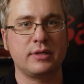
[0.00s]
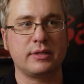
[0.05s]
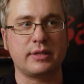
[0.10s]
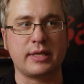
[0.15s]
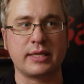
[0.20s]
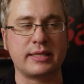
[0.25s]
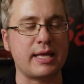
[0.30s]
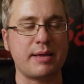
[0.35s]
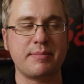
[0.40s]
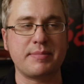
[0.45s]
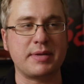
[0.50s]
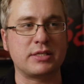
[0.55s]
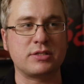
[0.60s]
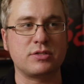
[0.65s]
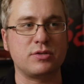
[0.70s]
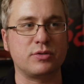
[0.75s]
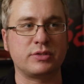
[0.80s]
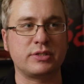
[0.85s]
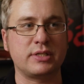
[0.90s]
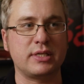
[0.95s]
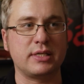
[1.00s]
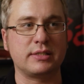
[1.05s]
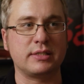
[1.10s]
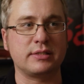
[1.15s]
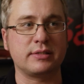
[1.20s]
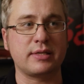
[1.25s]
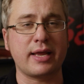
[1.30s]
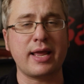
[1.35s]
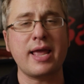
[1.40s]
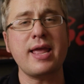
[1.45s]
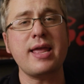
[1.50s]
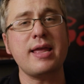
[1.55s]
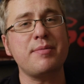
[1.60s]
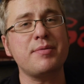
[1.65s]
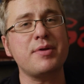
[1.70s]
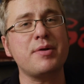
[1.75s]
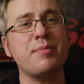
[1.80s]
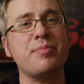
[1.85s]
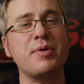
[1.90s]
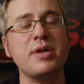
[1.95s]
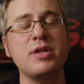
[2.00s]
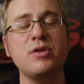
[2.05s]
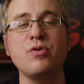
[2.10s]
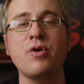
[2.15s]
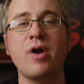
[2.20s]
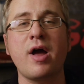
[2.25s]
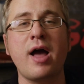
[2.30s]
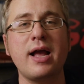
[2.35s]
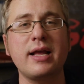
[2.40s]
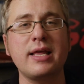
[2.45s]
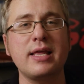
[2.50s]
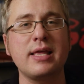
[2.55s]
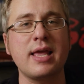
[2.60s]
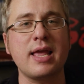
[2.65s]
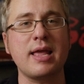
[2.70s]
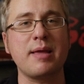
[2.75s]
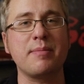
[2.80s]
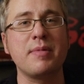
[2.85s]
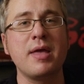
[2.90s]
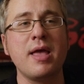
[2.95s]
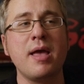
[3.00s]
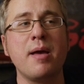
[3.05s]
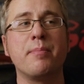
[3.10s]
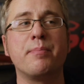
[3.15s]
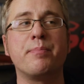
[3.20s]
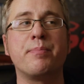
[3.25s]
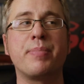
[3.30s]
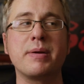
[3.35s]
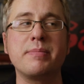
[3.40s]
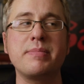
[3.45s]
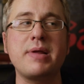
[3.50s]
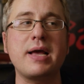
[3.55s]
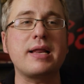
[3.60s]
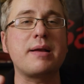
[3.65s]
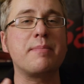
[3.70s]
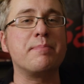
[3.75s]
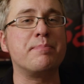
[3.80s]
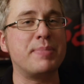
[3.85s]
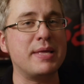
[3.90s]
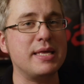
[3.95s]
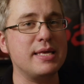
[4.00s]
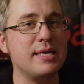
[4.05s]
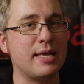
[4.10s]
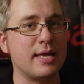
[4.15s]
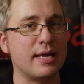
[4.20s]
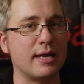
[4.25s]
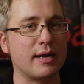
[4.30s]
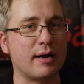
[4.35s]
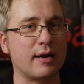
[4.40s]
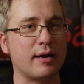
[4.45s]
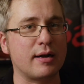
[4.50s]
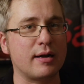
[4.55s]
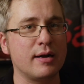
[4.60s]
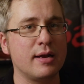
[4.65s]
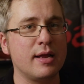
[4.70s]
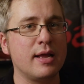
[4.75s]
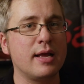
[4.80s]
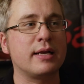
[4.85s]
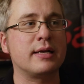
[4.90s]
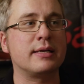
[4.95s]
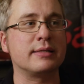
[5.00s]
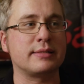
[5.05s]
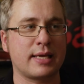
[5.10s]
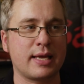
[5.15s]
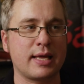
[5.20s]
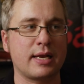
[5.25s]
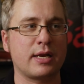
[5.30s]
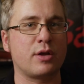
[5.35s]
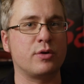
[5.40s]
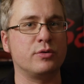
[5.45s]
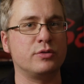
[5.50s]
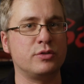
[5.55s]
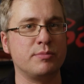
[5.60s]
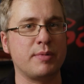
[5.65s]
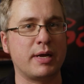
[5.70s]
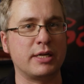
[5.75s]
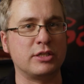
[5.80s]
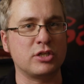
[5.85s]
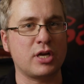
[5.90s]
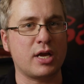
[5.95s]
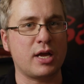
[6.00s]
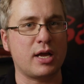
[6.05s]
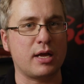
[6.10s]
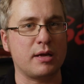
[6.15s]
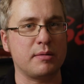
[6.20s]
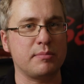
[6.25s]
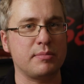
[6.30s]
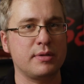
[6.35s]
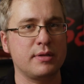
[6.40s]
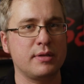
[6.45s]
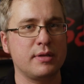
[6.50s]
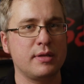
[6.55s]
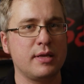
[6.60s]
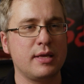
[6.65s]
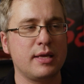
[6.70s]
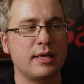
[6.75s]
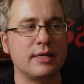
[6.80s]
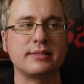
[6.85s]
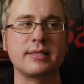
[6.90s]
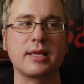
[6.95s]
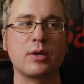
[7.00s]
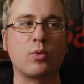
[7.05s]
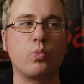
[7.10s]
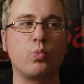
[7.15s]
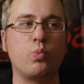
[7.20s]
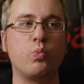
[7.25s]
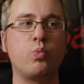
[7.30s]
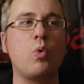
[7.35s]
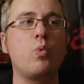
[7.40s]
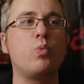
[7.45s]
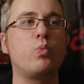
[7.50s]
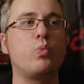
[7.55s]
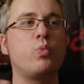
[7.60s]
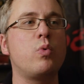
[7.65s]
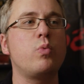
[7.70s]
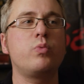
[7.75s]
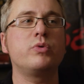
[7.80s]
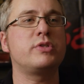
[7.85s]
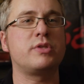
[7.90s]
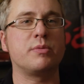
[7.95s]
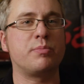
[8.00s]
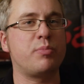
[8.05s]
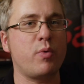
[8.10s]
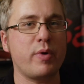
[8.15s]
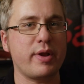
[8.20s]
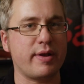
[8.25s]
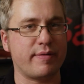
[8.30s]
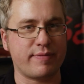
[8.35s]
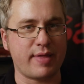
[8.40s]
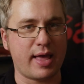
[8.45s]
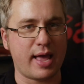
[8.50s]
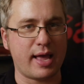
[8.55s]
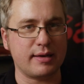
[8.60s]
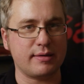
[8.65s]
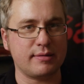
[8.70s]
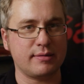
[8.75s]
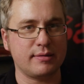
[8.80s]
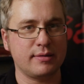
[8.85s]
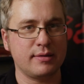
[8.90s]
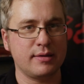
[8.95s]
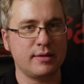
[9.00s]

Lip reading: Like, that makes no sense. It's like, hey, I'm going to bring you to a hockey game, but I'm not going to be here because I got to go do my job. It's like, what was the point of that?